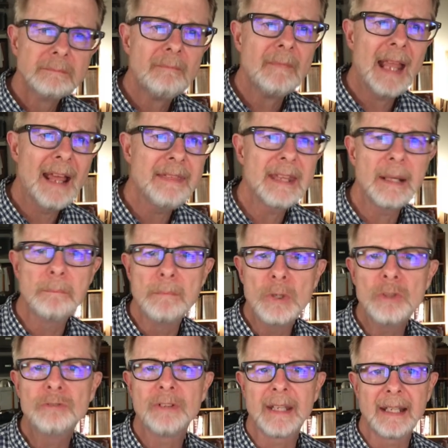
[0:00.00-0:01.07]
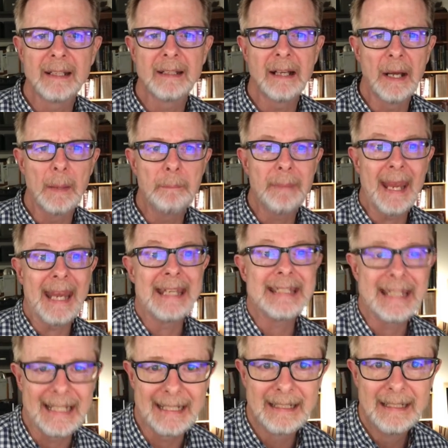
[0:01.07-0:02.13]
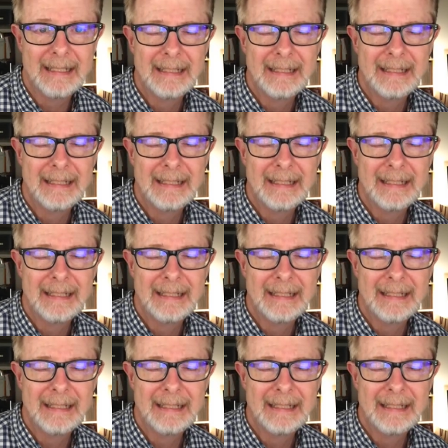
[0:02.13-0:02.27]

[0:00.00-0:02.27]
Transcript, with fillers: I think, moving uh, painting.